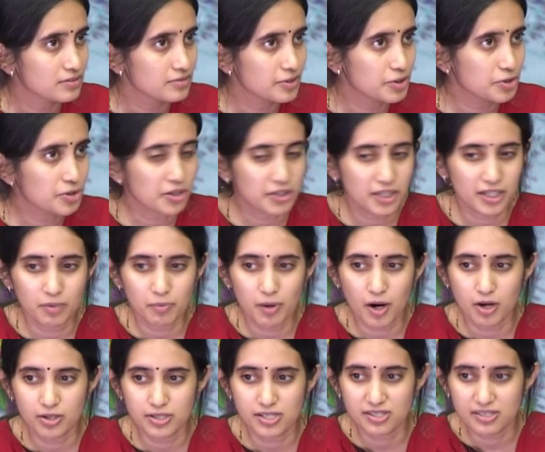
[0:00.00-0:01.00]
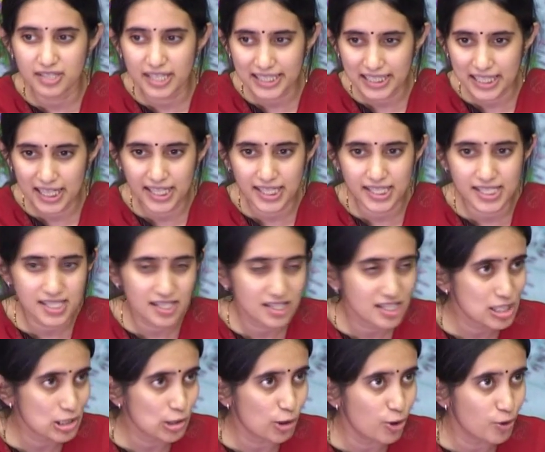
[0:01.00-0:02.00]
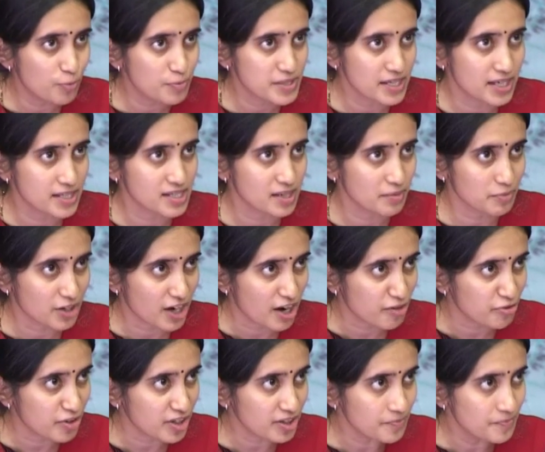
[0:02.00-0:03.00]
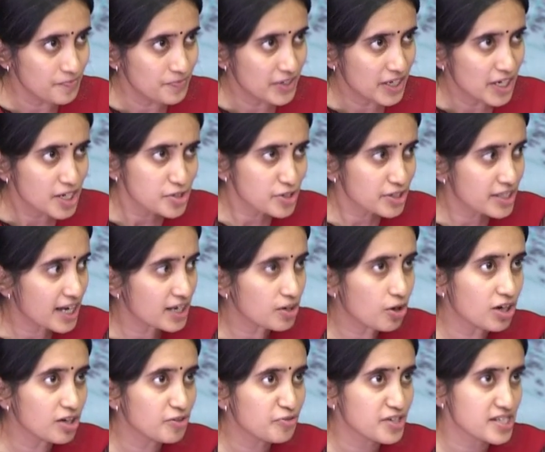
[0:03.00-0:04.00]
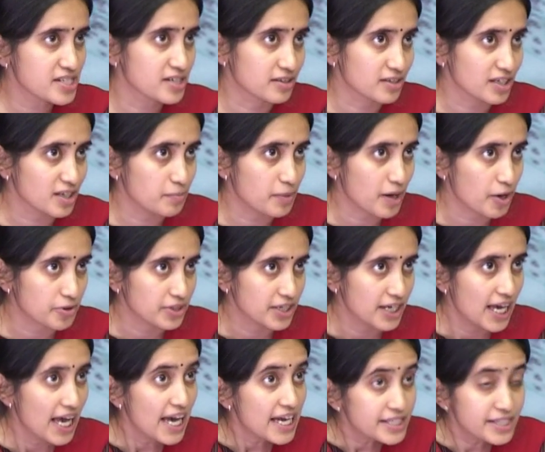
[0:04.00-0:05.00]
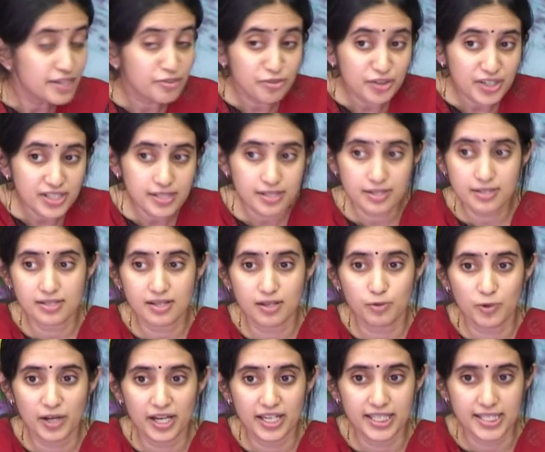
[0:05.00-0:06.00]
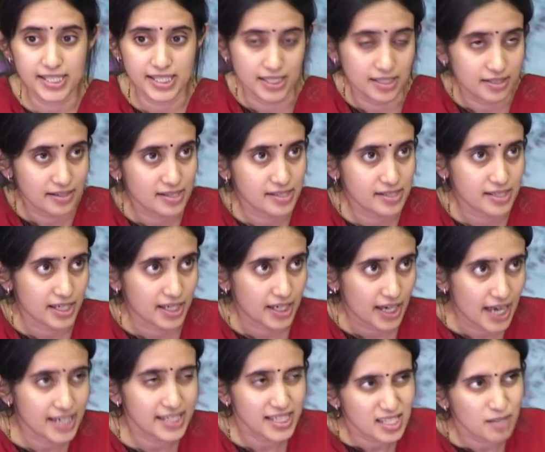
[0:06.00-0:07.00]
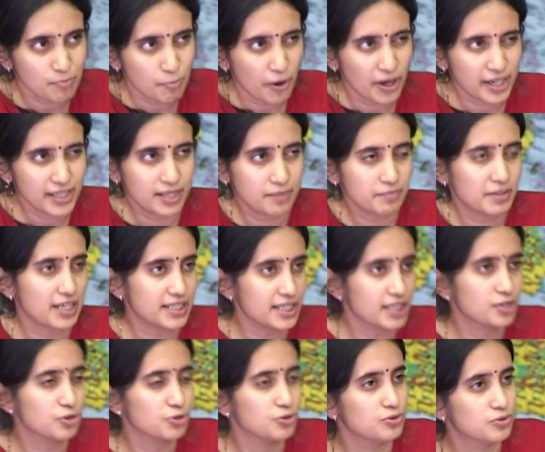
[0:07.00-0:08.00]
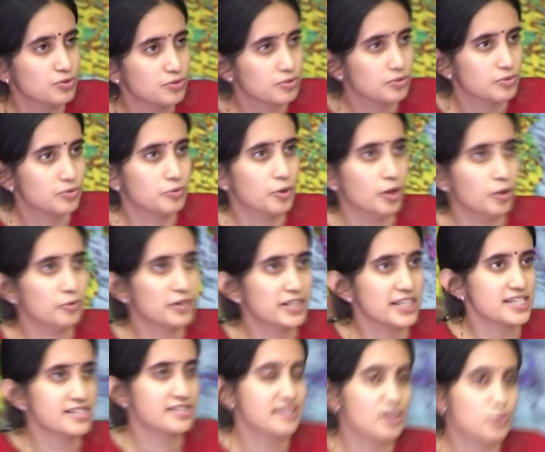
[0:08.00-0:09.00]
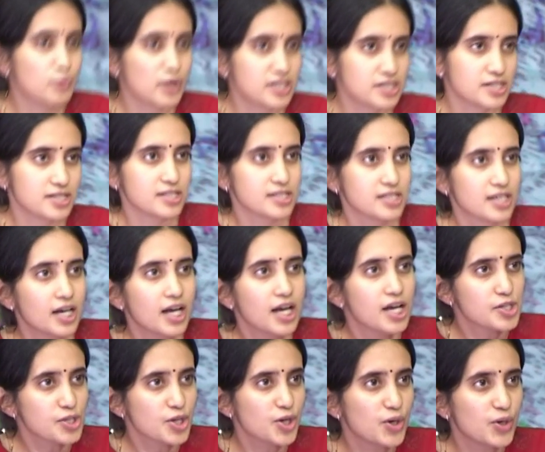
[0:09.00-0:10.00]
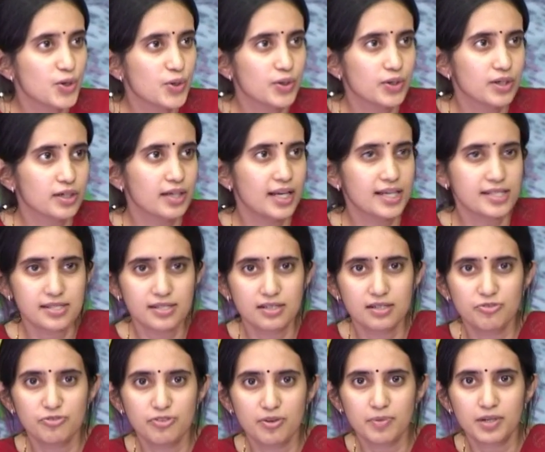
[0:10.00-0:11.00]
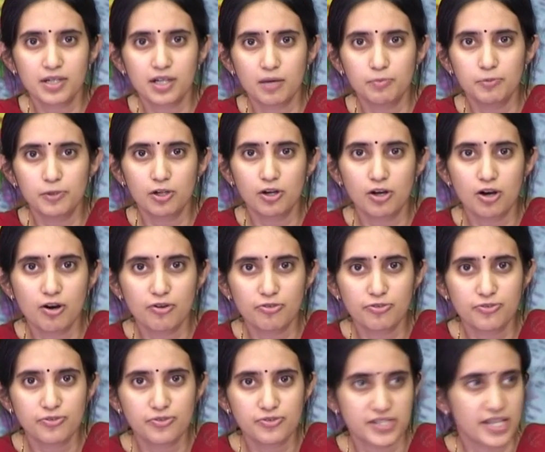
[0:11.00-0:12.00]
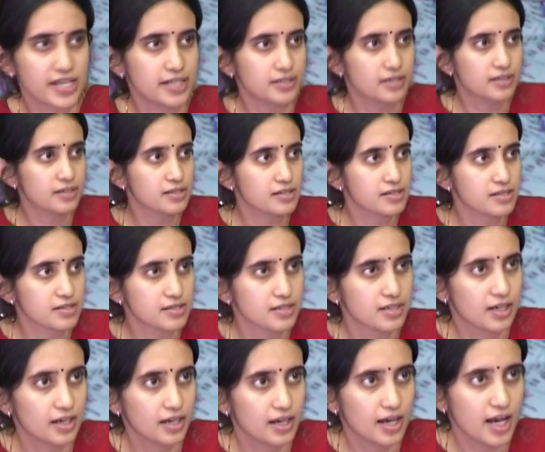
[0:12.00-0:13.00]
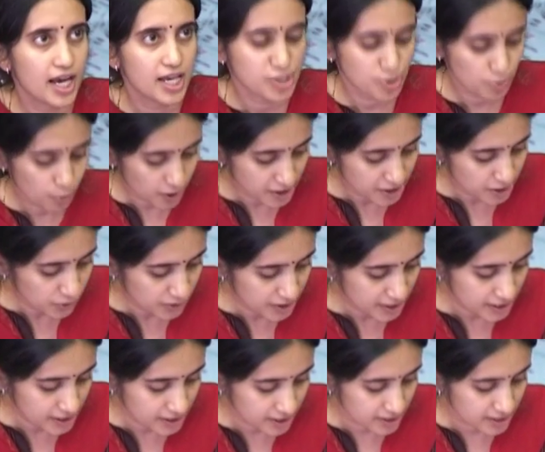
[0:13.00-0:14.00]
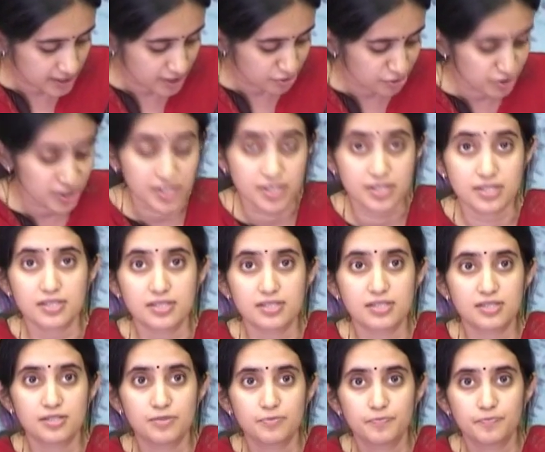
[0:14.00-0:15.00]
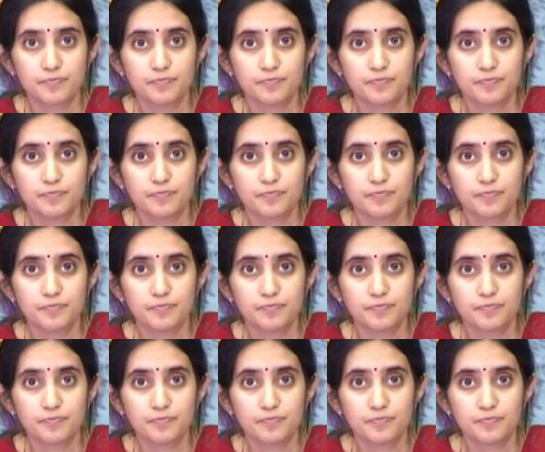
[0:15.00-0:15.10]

We're talking about straight lines and slopes and some graphing. So that all of us agree about. Differences are where it's interesting and there's a point I'm getting to uh, with these three questions. So let's hear from a couple of centers as to what you think are the differences.